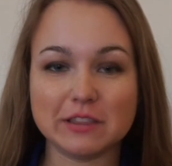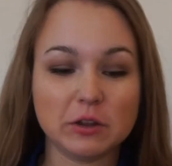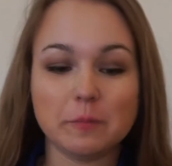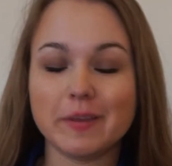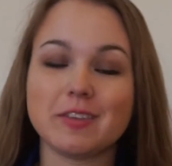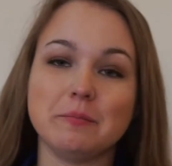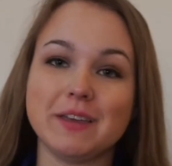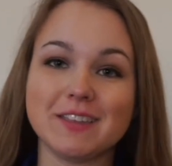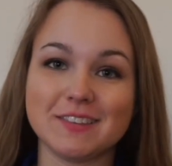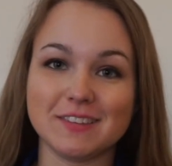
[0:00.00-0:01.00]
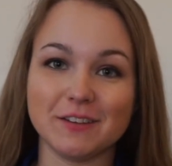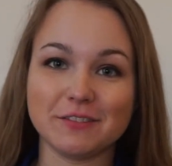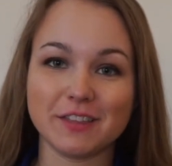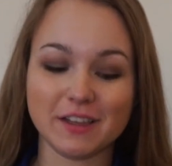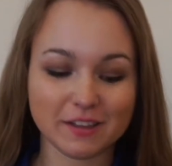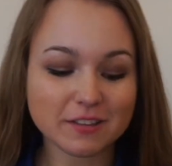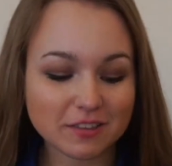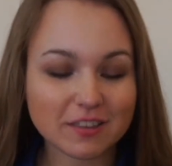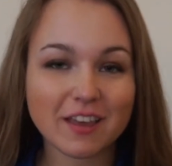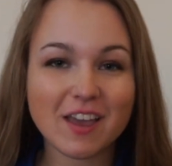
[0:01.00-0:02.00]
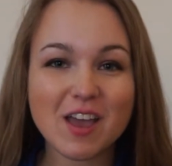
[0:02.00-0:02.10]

little bits and pieces of things.